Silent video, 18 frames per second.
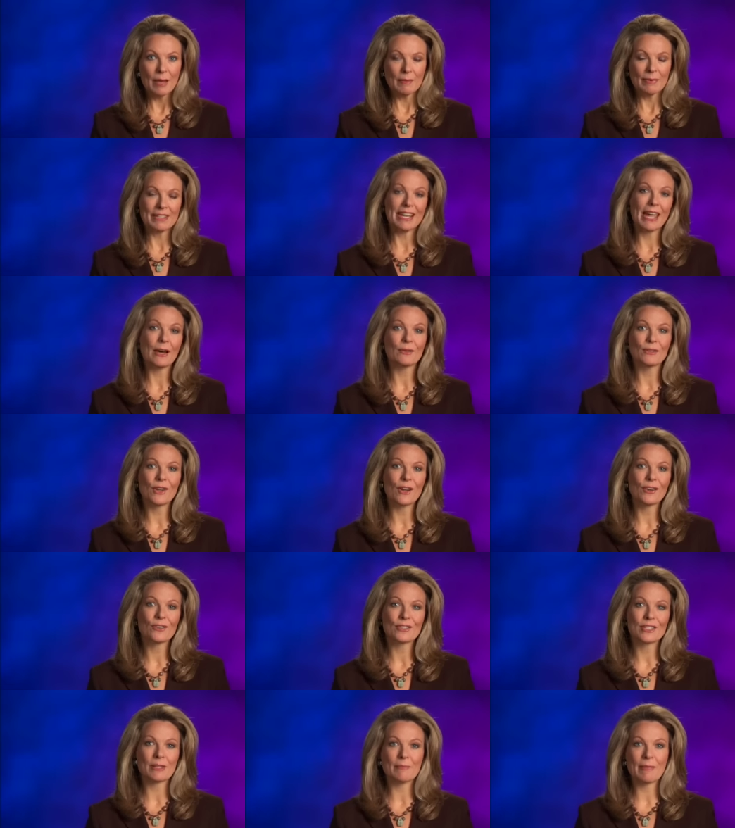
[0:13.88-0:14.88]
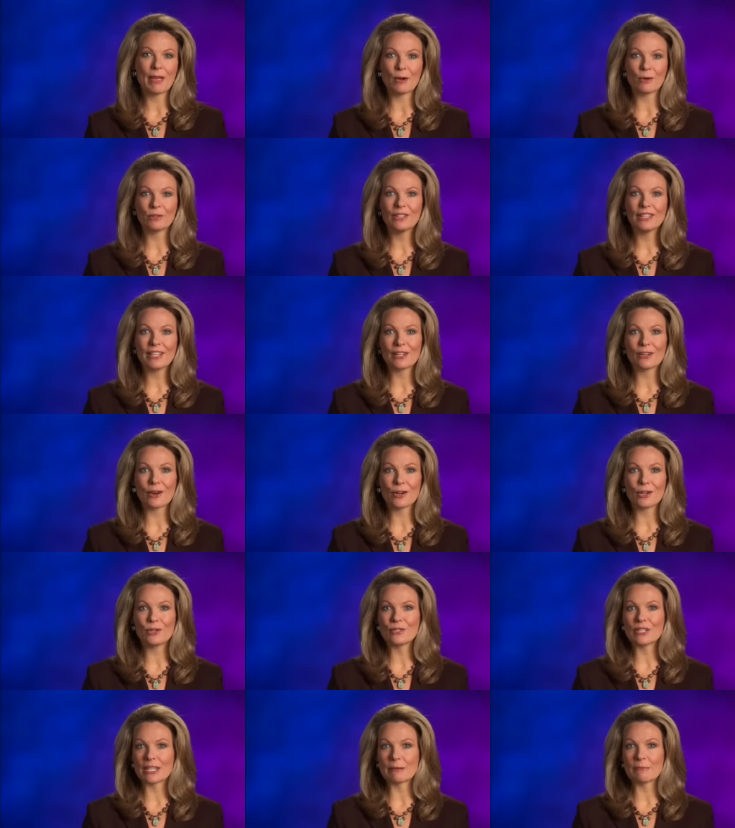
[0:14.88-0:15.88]
But now doctors at Mayo Clinic are
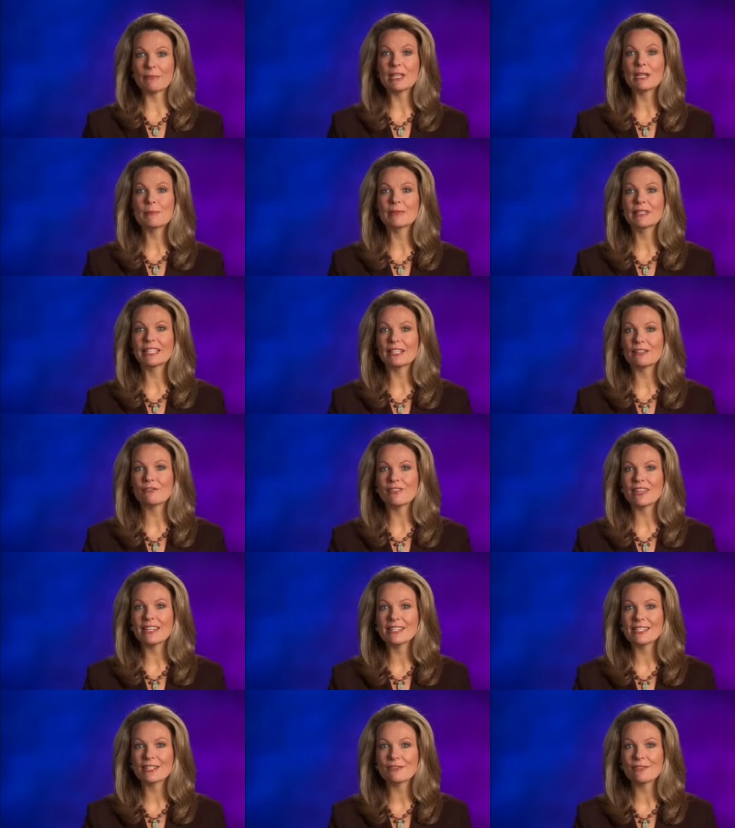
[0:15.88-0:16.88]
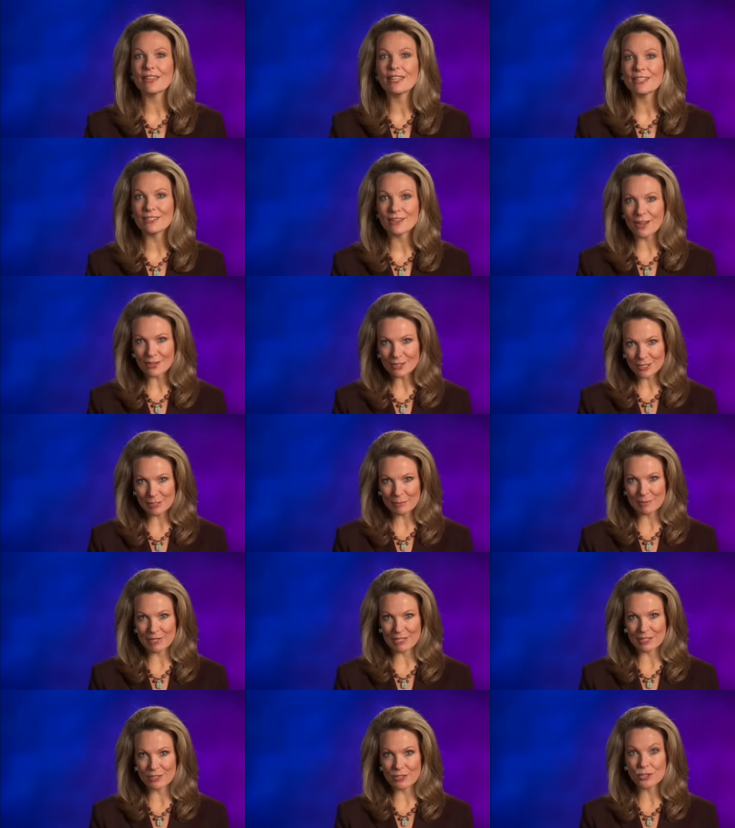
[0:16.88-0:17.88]
using minimally invasive
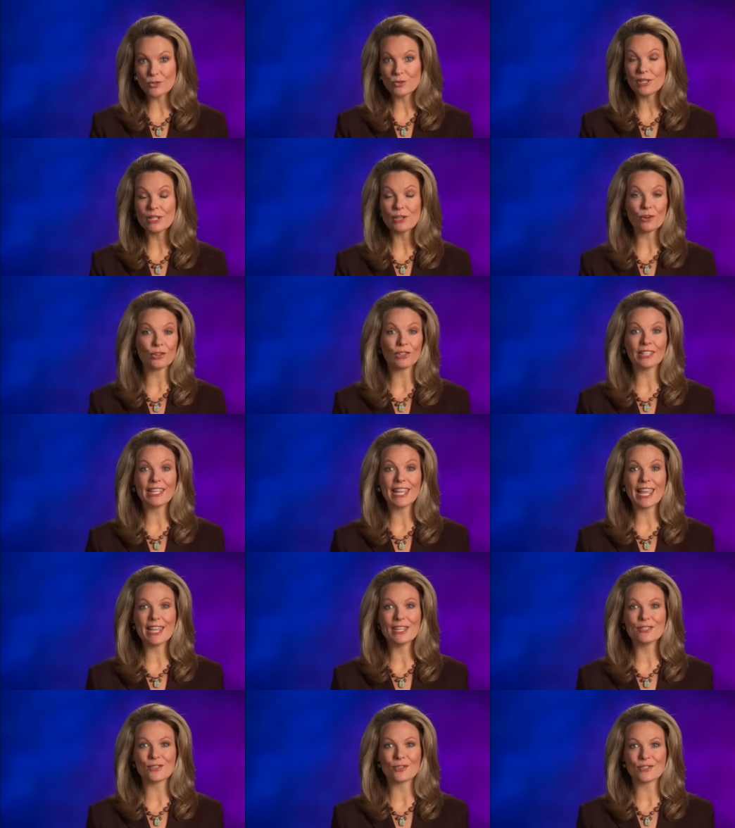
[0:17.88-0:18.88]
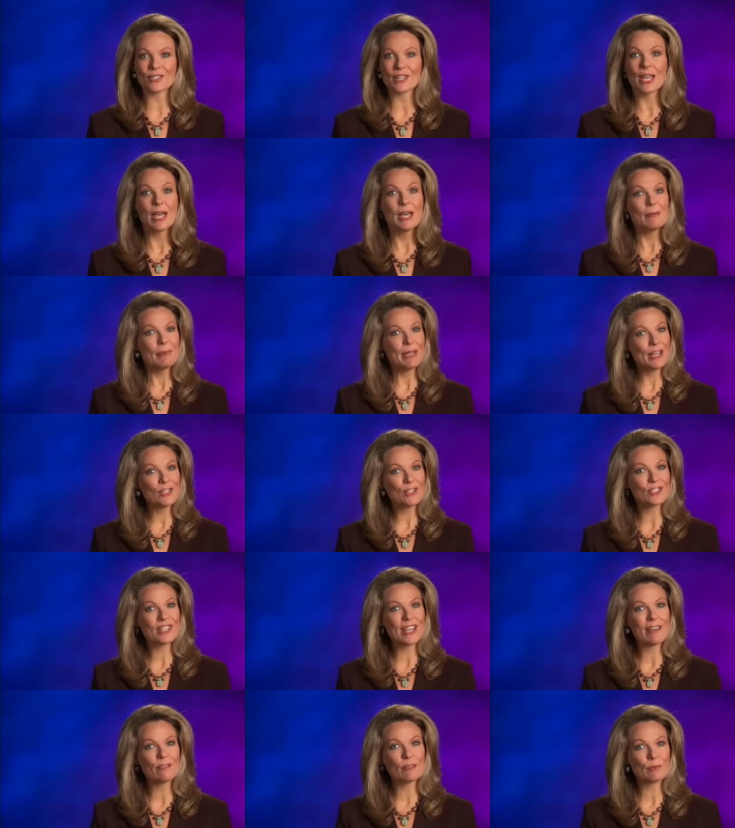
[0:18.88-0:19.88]
endoscopies to treat early cancers. Patients
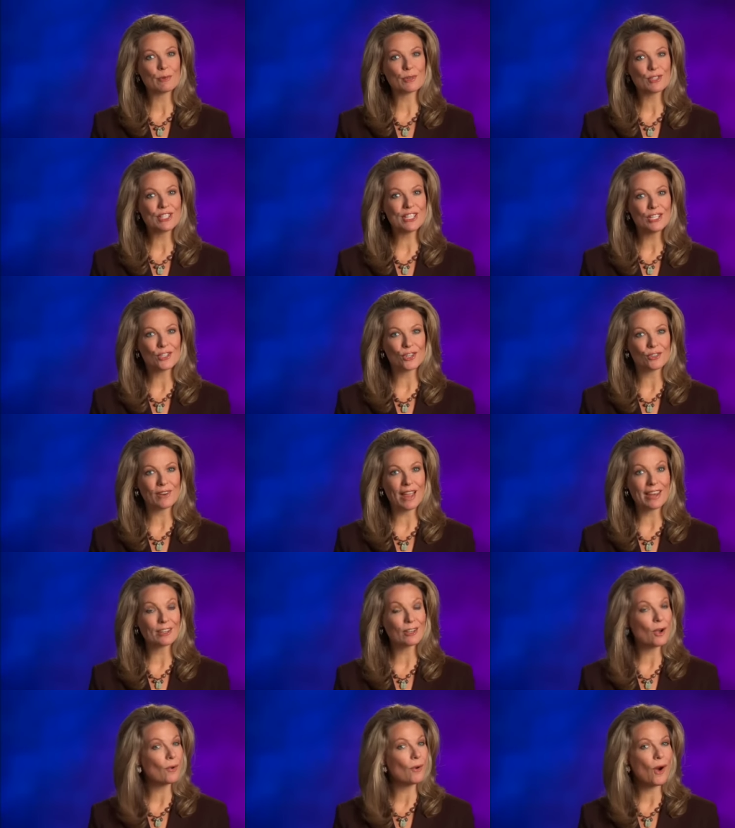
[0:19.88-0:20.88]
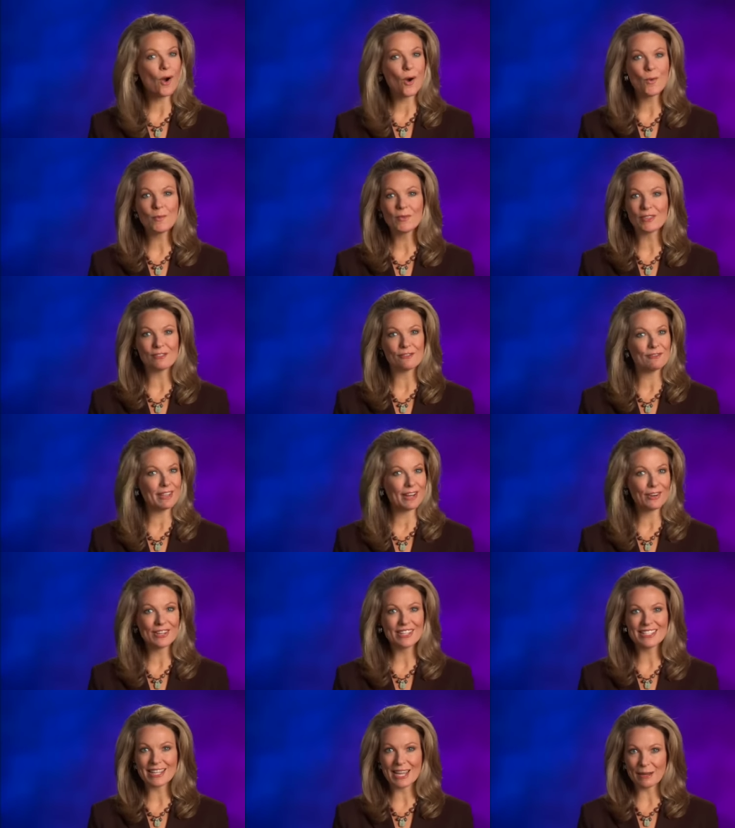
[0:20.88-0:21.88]
have the procedure and go home the
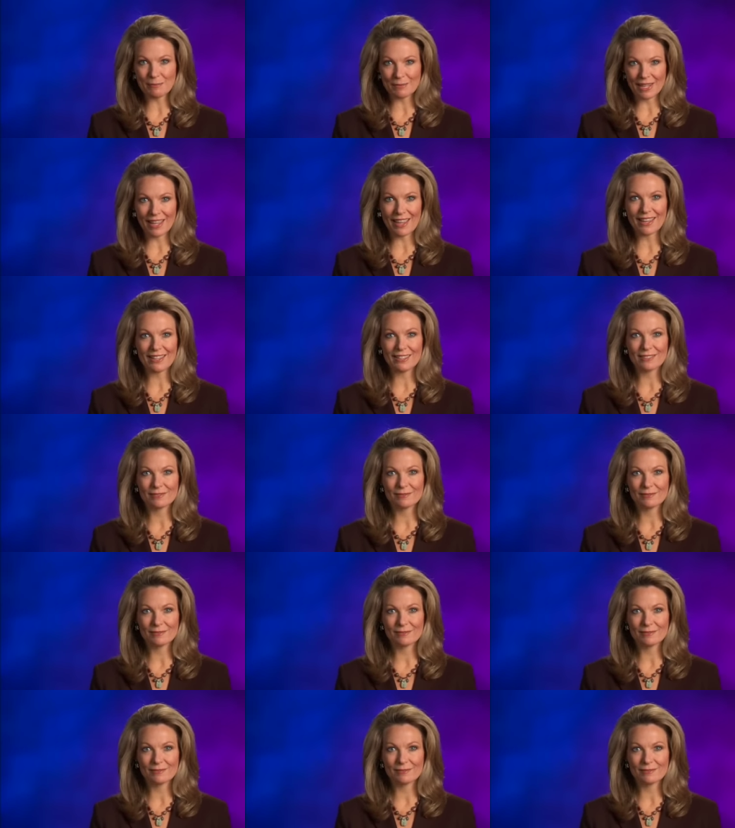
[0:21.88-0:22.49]
very same day.